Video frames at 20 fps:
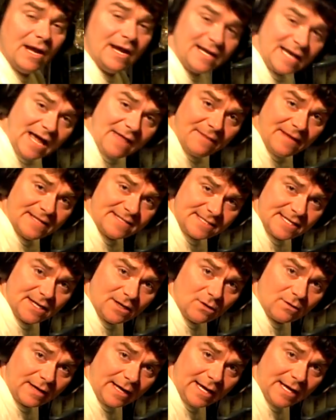again, that's it,
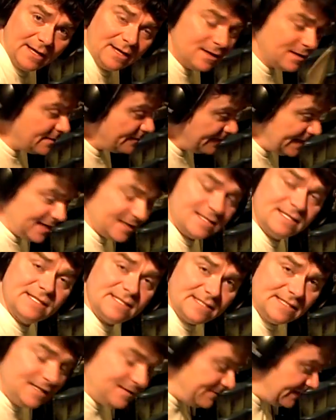okay? That's the
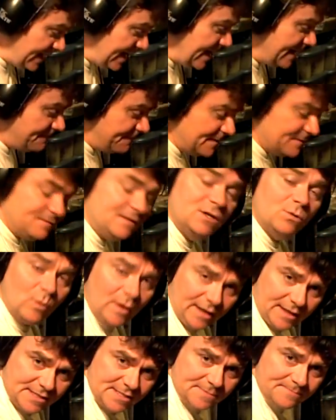Steve Gadd 50
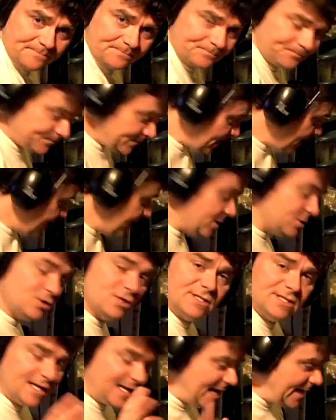Ways. And
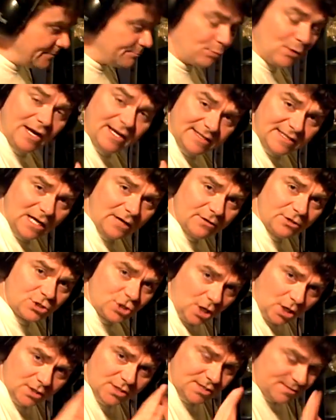just again, break it down to
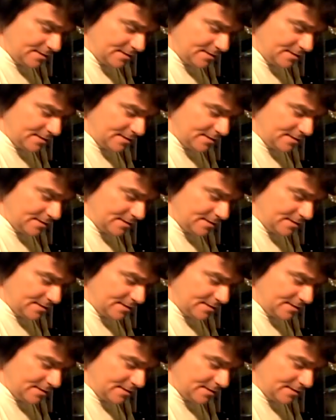chunks